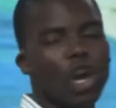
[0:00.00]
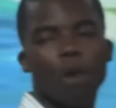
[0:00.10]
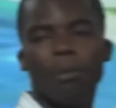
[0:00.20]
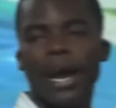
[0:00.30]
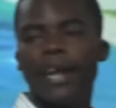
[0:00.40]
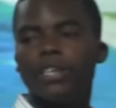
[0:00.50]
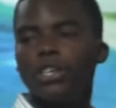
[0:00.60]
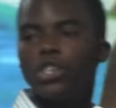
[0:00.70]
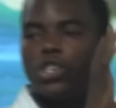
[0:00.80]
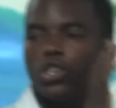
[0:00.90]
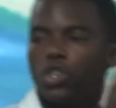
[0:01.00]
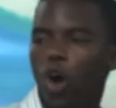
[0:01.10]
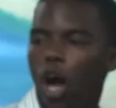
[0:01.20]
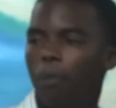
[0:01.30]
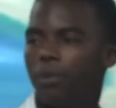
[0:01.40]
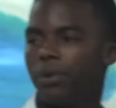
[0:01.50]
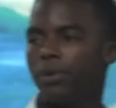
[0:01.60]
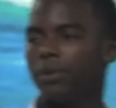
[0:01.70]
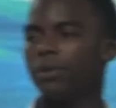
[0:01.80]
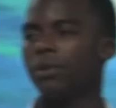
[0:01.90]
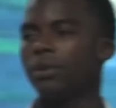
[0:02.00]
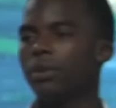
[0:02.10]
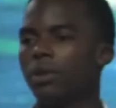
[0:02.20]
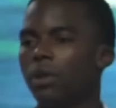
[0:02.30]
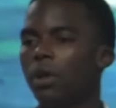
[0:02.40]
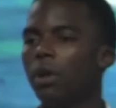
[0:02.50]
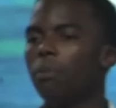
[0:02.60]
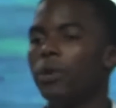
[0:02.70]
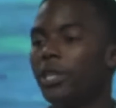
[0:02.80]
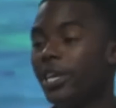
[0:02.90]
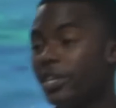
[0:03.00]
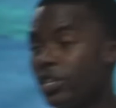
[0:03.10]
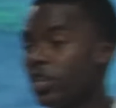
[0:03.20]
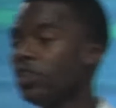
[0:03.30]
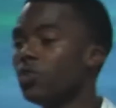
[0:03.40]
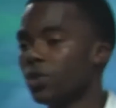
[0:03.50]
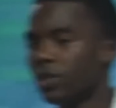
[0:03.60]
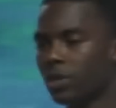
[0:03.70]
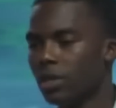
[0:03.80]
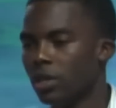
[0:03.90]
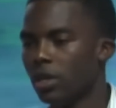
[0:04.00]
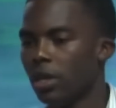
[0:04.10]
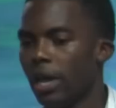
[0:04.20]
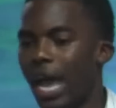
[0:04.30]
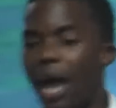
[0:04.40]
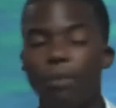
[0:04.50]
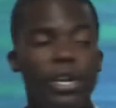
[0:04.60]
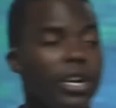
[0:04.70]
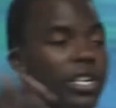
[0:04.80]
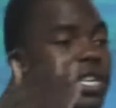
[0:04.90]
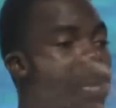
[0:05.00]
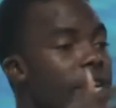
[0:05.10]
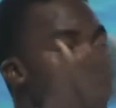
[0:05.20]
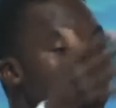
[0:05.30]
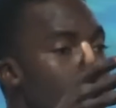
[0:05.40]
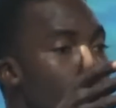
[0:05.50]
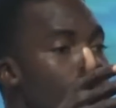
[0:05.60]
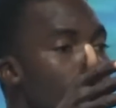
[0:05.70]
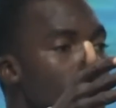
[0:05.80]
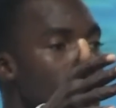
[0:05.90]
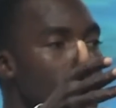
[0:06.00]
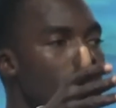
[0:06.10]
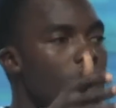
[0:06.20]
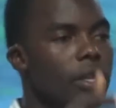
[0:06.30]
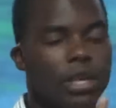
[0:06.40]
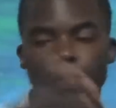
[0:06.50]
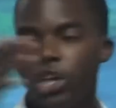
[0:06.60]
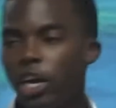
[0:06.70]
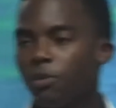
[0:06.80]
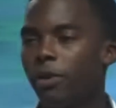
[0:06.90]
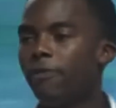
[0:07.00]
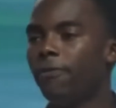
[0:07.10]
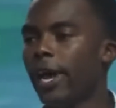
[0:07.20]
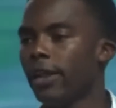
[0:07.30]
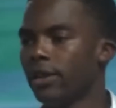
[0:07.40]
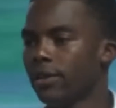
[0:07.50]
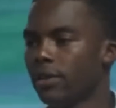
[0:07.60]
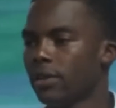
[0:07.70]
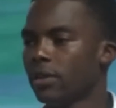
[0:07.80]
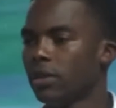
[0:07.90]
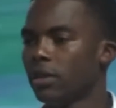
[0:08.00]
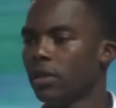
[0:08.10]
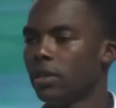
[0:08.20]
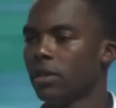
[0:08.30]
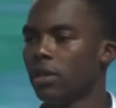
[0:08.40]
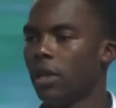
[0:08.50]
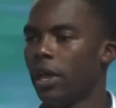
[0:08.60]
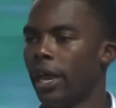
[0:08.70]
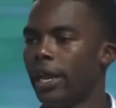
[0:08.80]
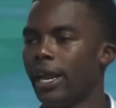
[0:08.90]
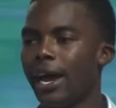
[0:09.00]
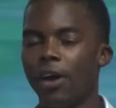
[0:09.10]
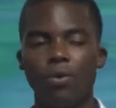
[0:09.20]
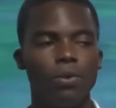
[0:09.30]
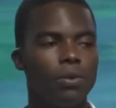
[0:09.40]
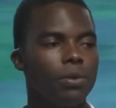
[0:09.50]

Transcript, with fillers: young man, stop. But they continued. And because they continued, the judgment fell. And now